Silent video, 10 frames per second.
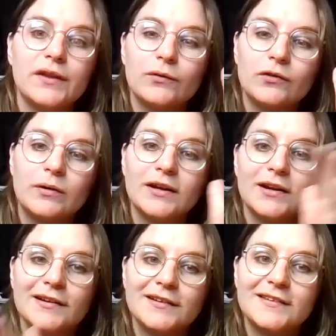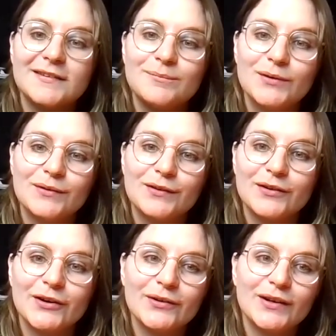that was quite nice, moving
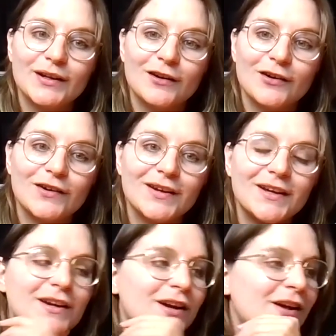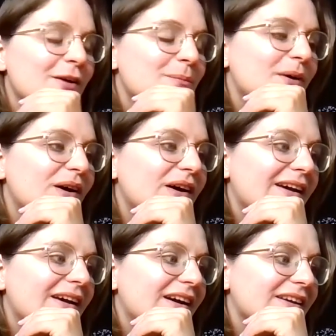through in an order. But
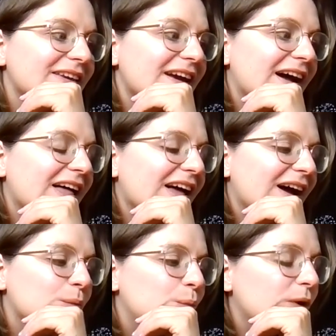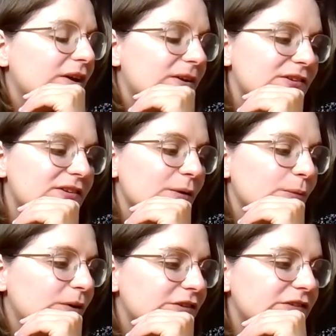yeah, I wish
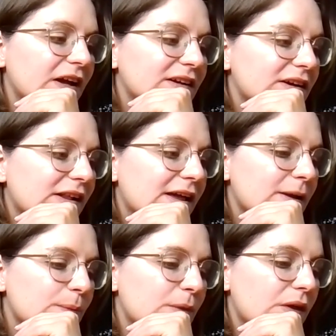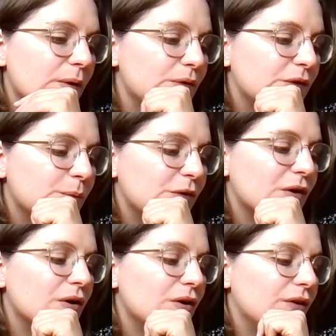that I could claim that there was some
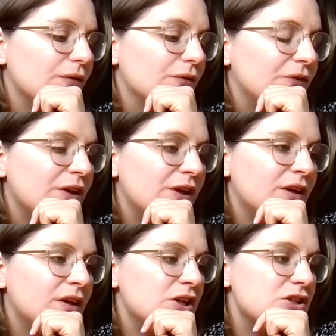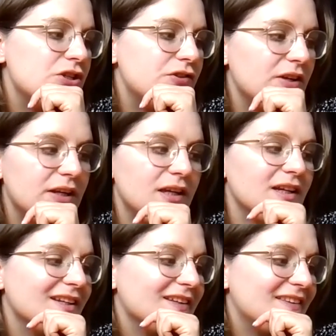sort of
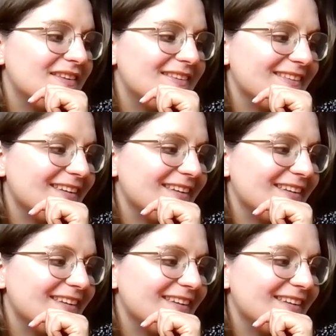genius,